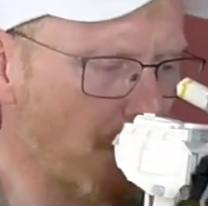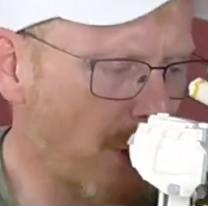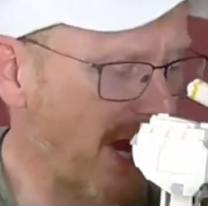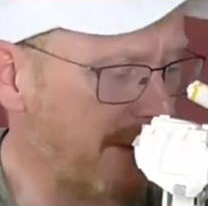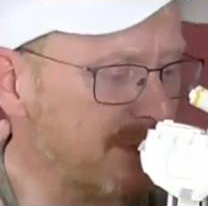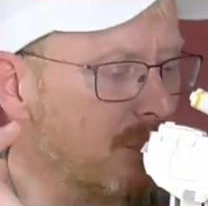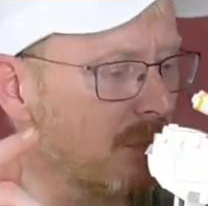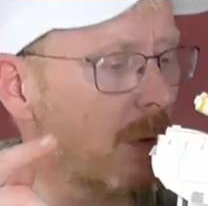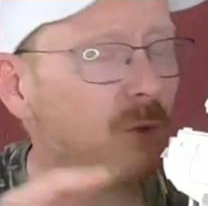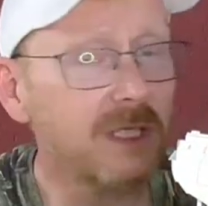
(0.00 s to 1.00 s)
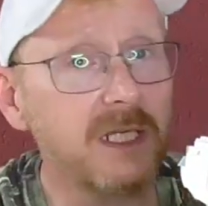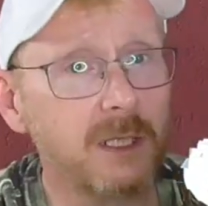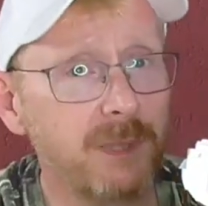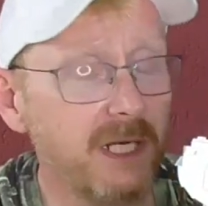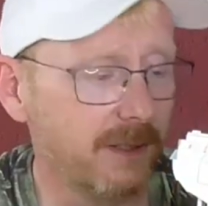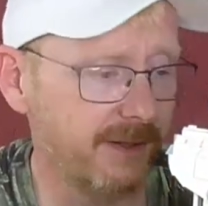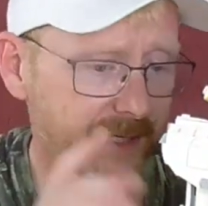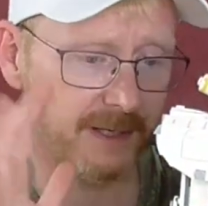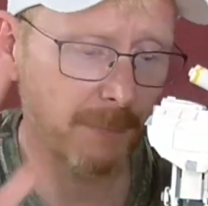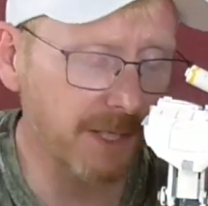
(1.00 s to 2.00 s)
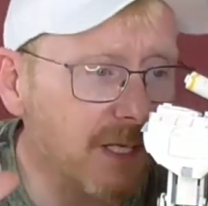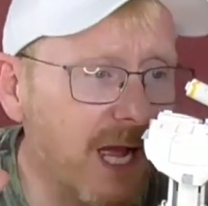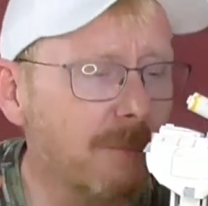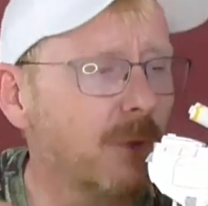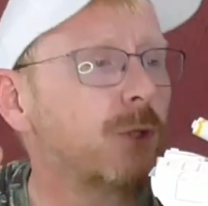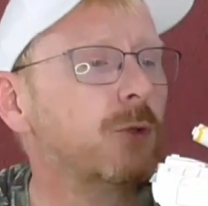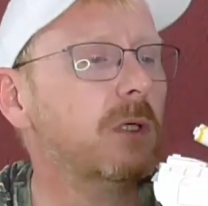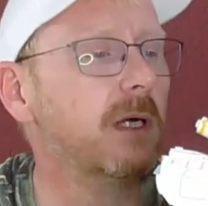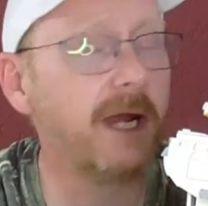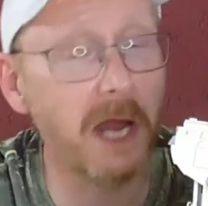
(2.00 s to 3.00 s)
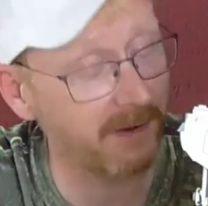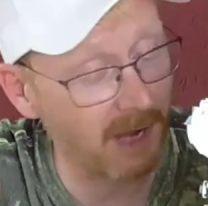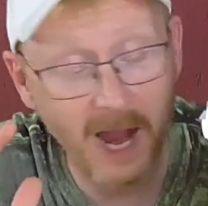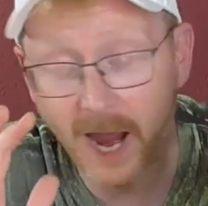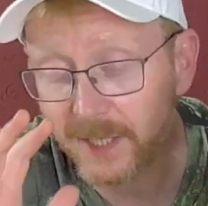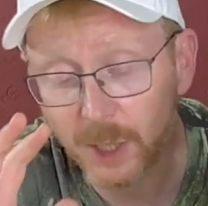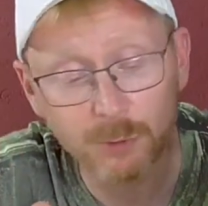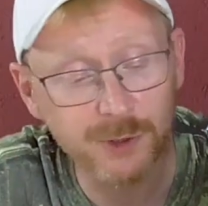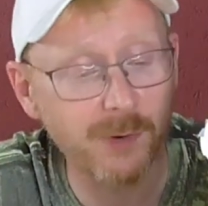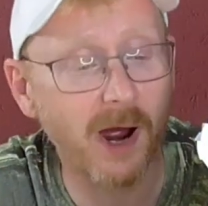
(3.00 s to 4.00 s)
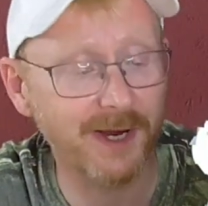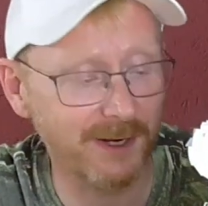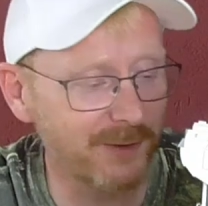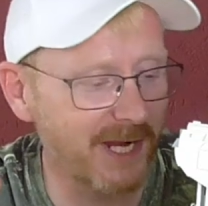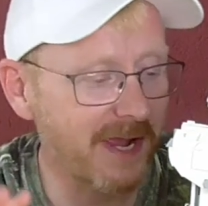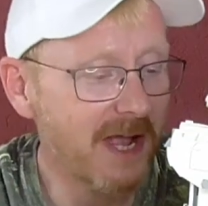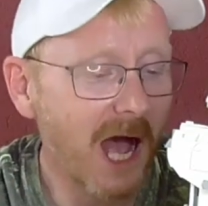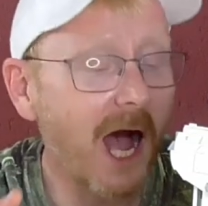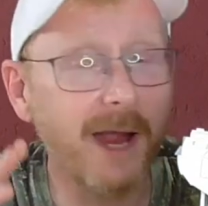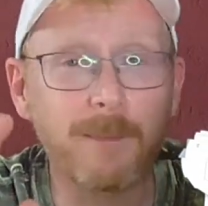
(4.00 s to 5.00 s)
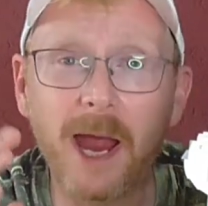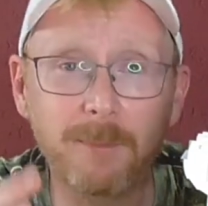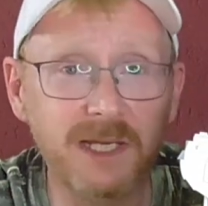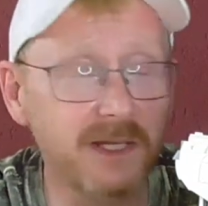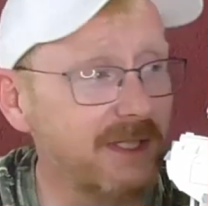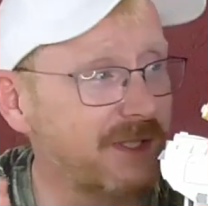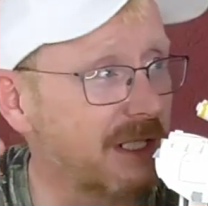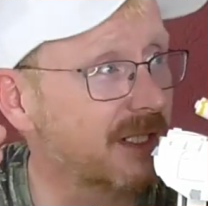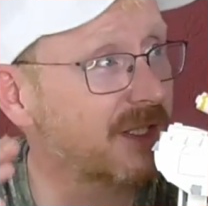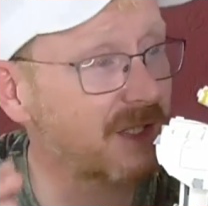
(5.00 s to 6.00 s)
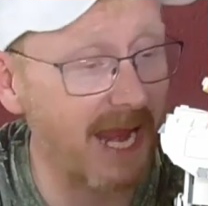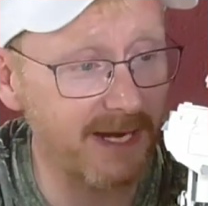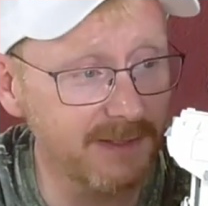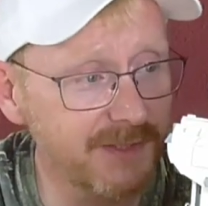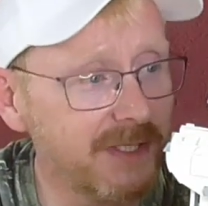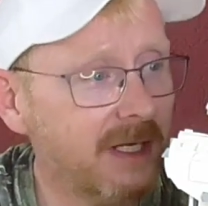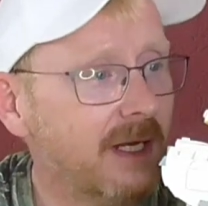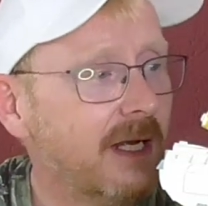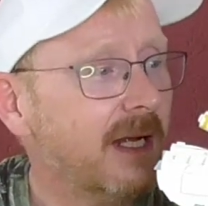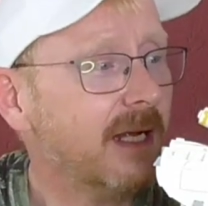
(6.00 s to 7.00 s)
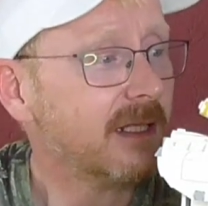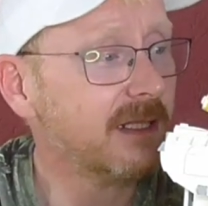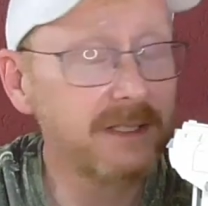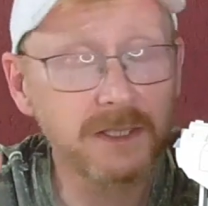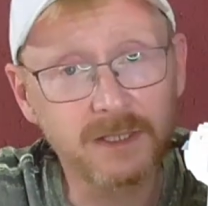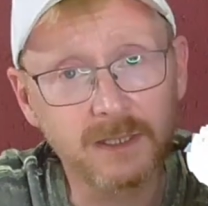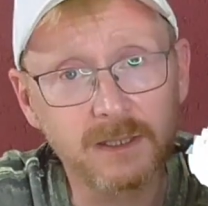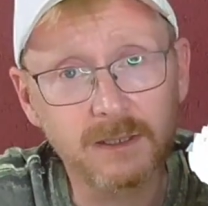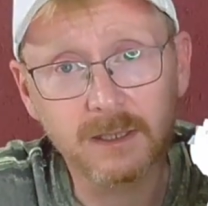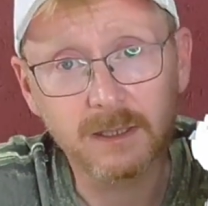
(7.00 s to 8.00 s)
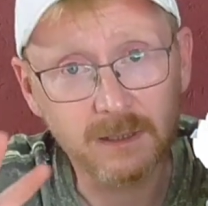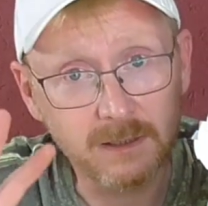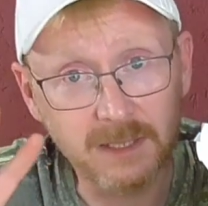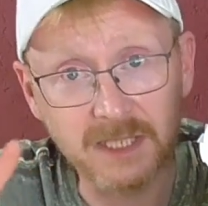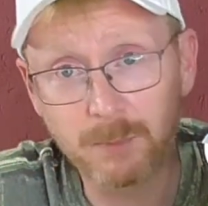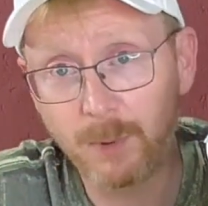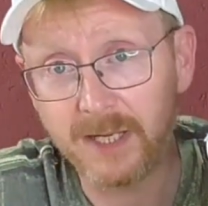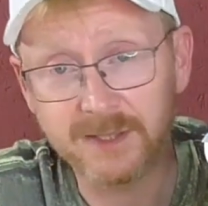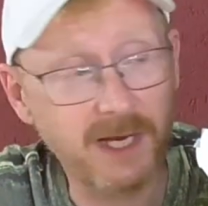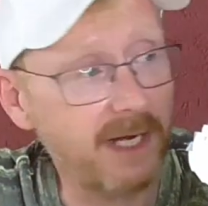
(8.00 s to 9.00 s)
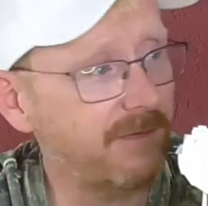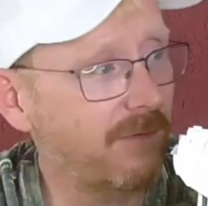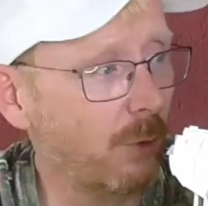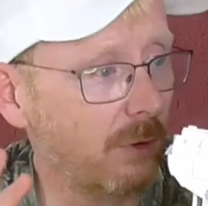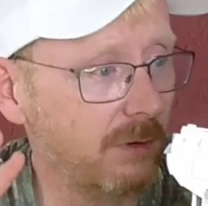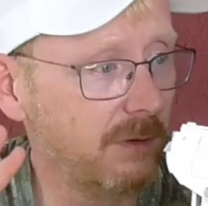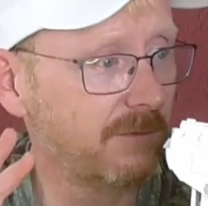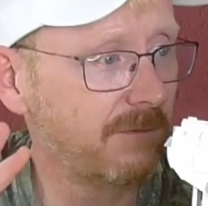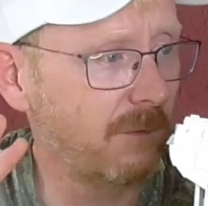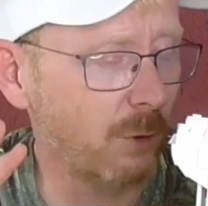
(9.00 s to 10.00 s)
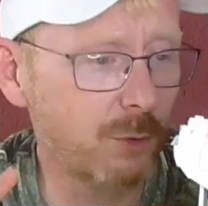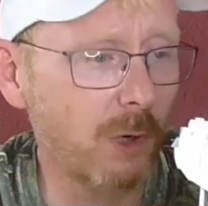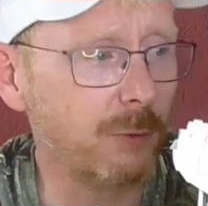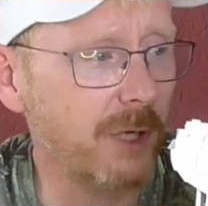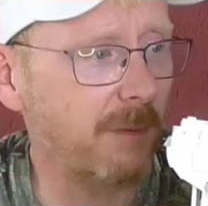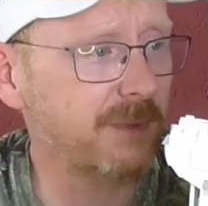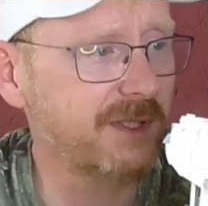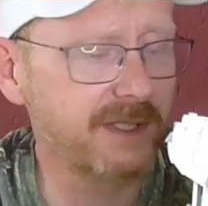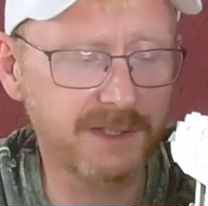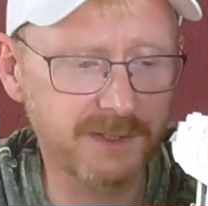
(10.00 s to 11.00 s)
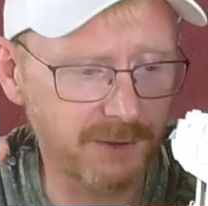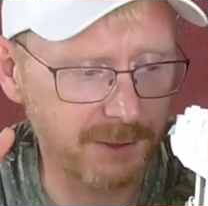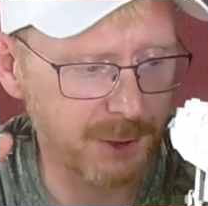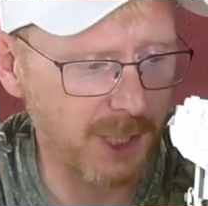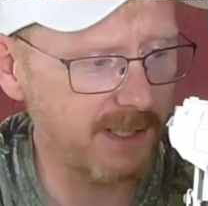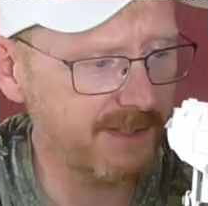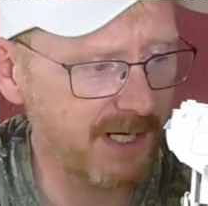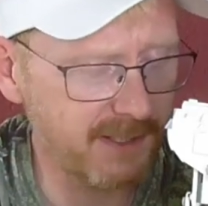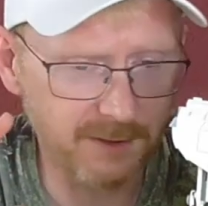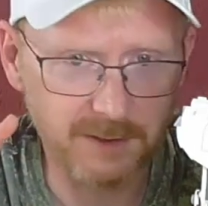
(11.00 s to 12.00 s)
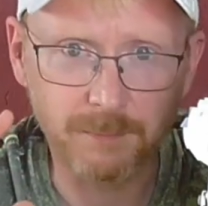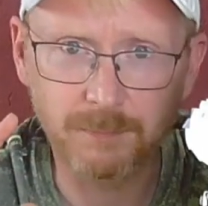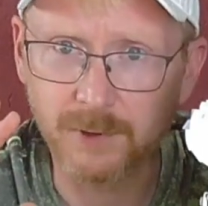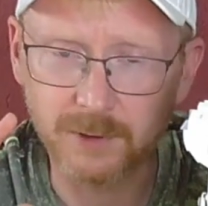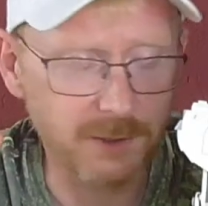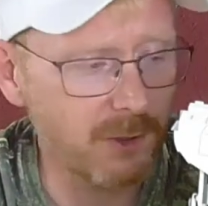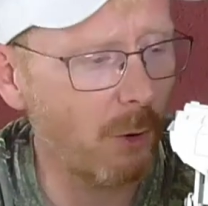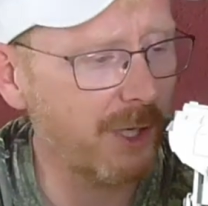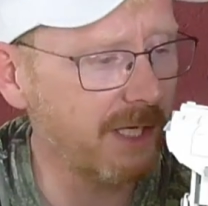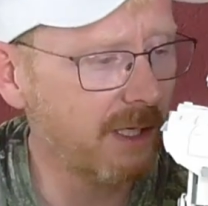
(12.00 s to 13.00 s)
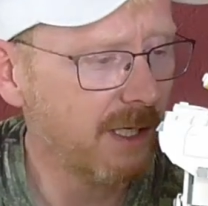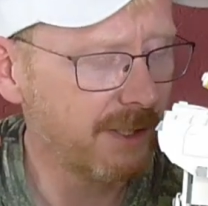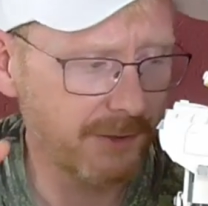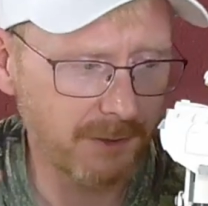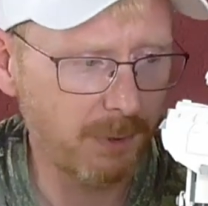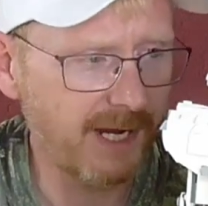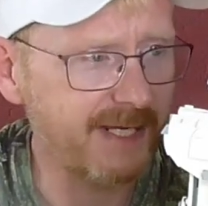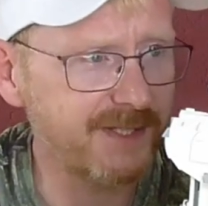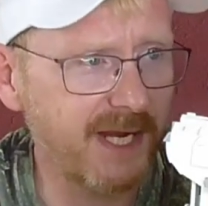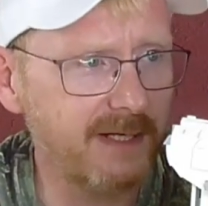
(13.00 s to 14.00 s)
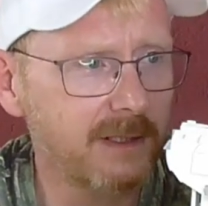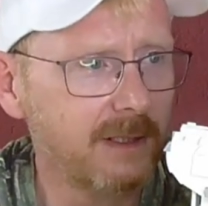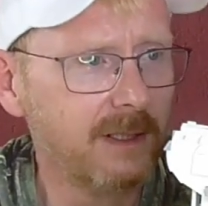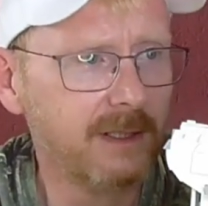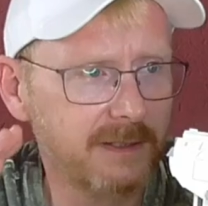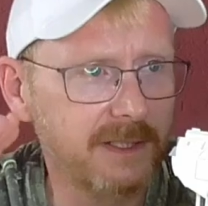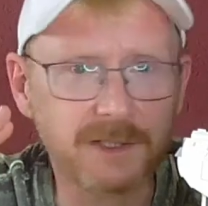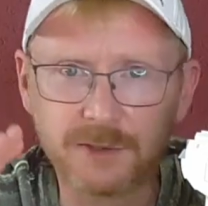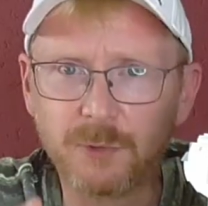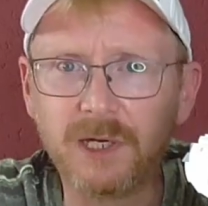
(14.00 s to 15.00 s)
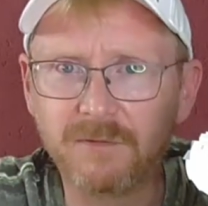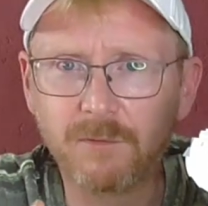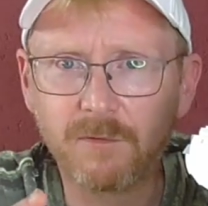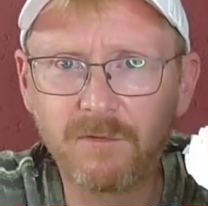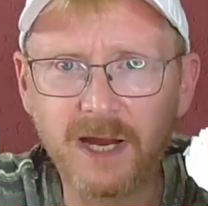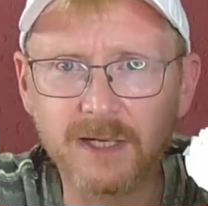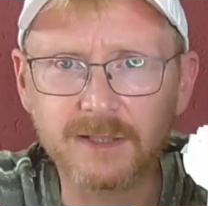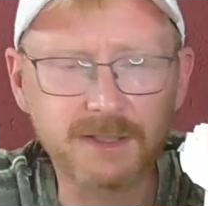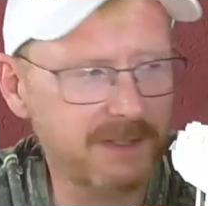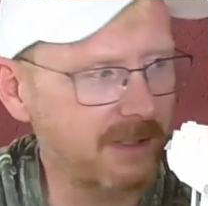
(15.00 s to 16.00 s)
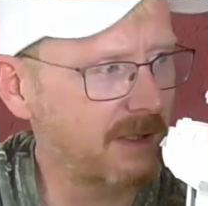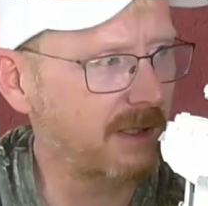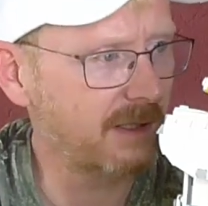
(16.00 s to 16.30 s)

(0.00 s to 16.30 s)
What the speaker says: Perhaps we won't need a pillar then, but I'm not sure, and I don't try. Okay, I'm happy this here stands. This is a display set for grown-ups. This is not a child set, not a toy, not a play set. This is really for fans.